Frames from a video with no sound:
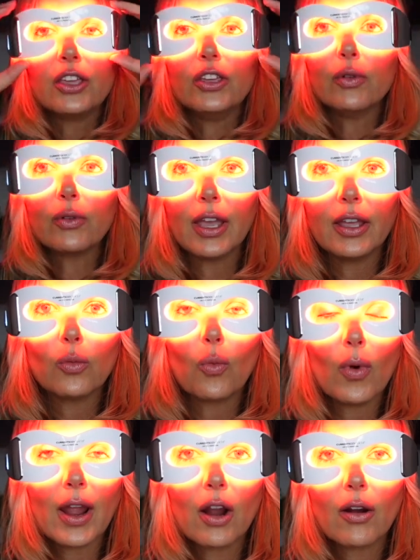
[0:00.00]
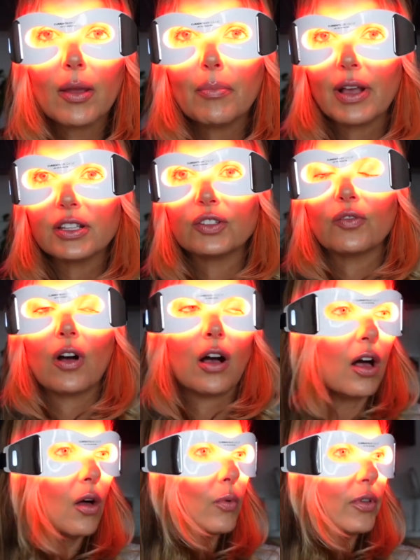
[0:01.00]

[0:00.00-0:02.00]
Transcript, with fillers: You can wear it, best of all,